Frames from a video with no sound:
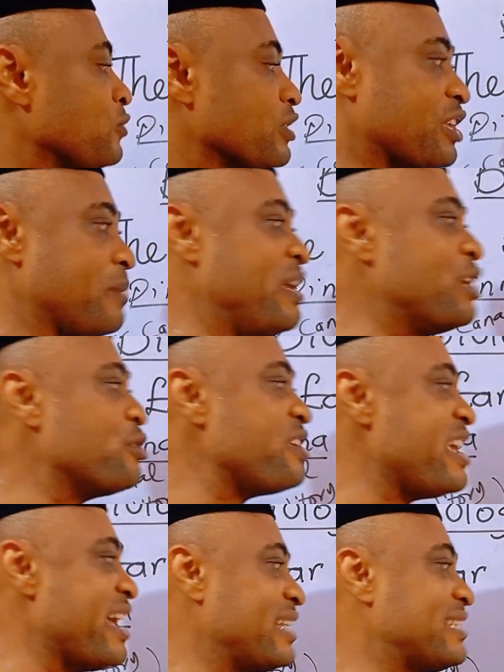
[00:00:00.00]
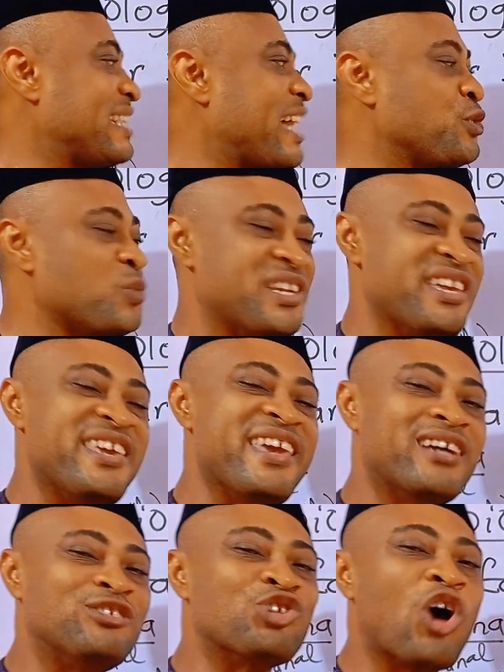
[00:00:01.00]
The middle ear starts with the
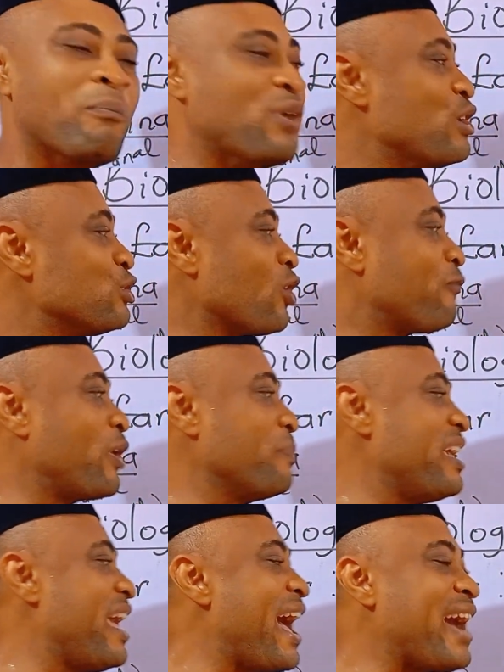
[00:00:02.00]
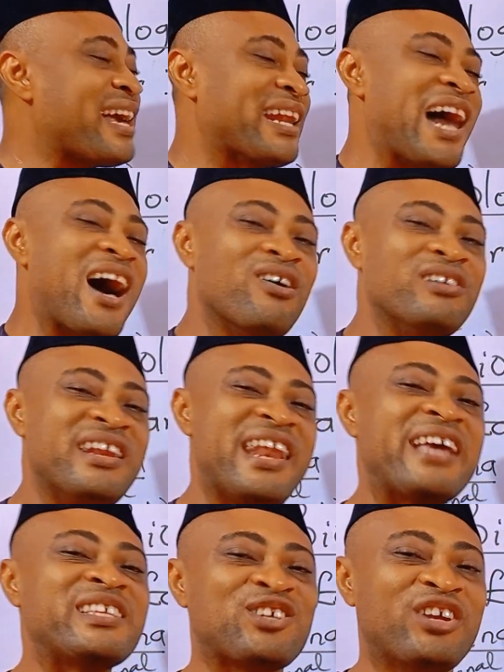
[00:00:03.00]
eardrum. So from the ear canal, the
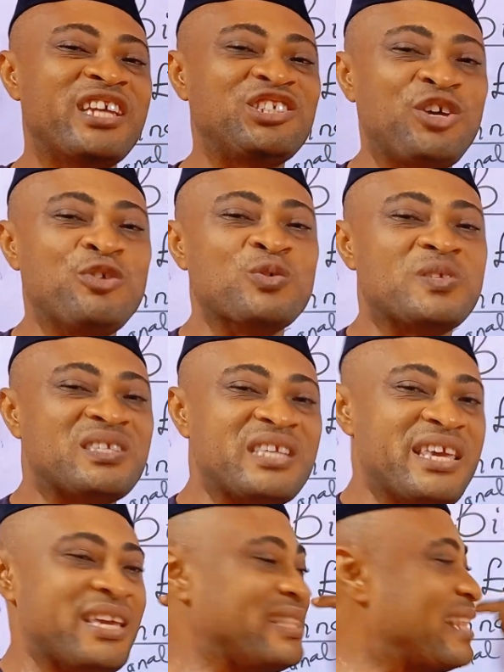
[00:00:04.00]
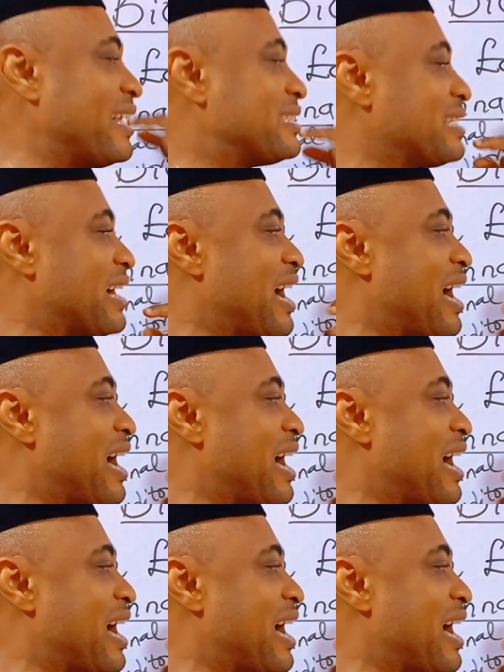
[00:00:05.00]
next connection you see that